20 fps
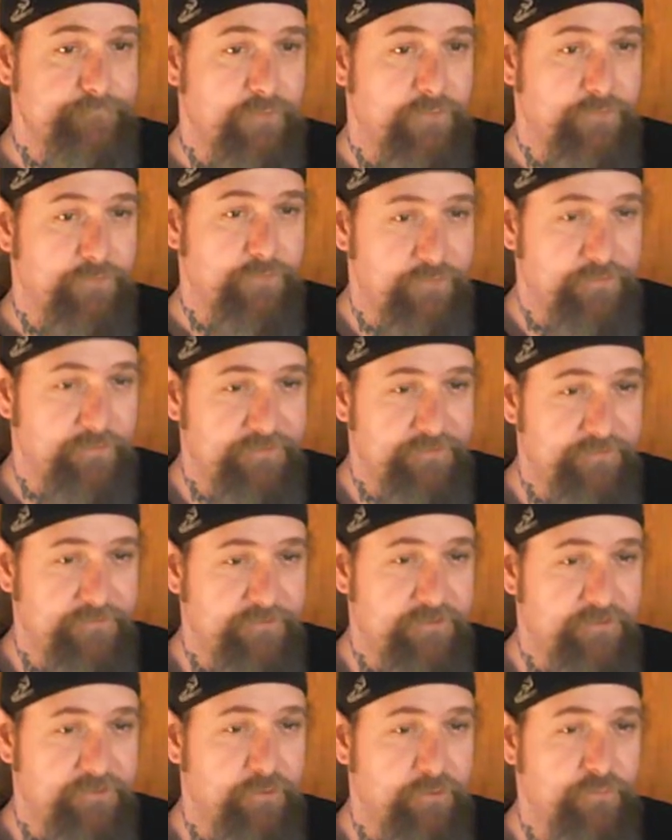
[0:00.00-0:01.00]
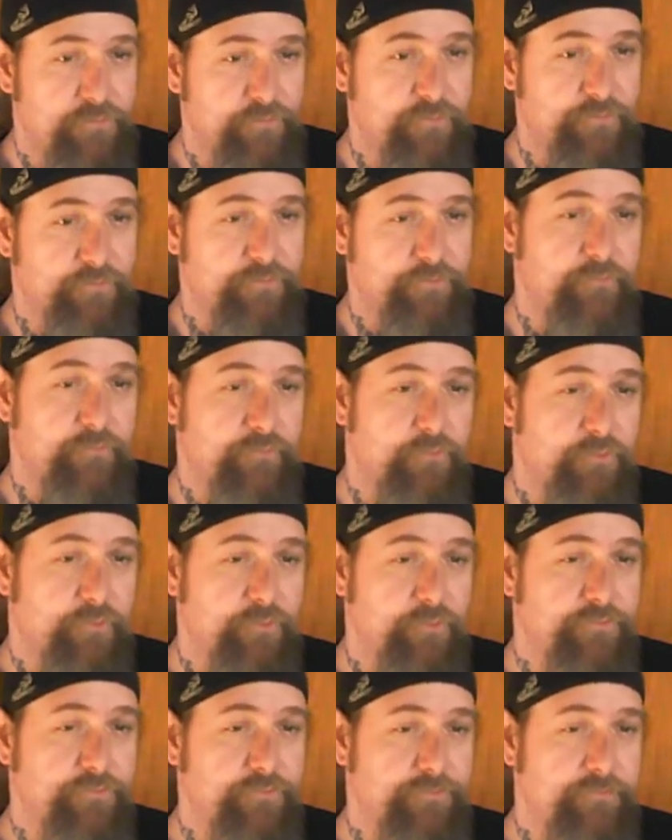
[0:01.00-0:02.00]
So these videos will serve
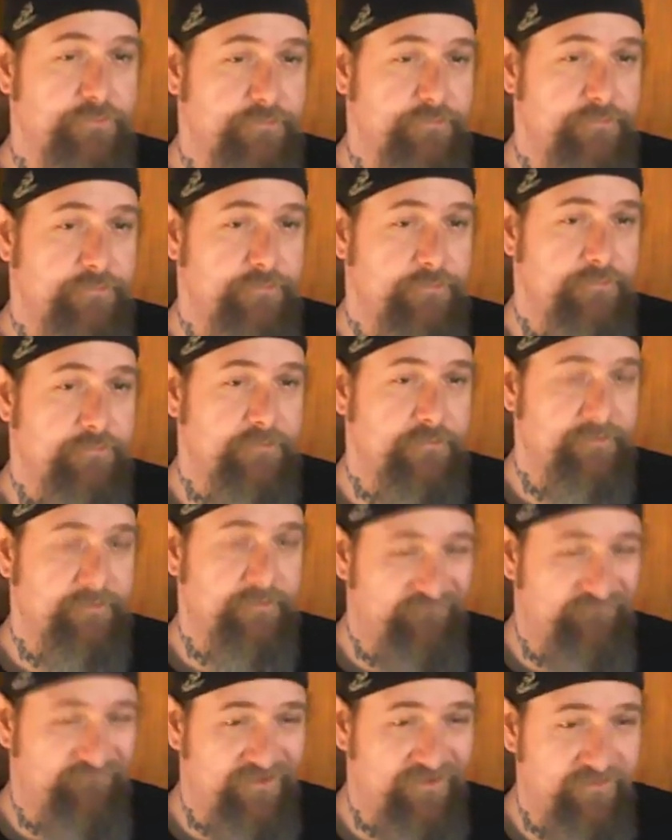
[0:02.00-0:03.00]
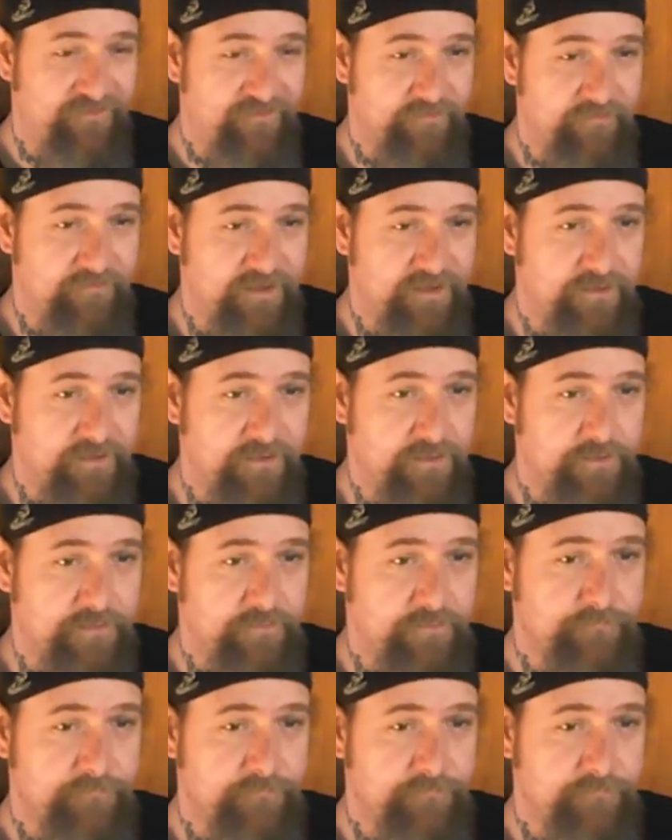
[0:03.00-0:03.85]
those that find them later.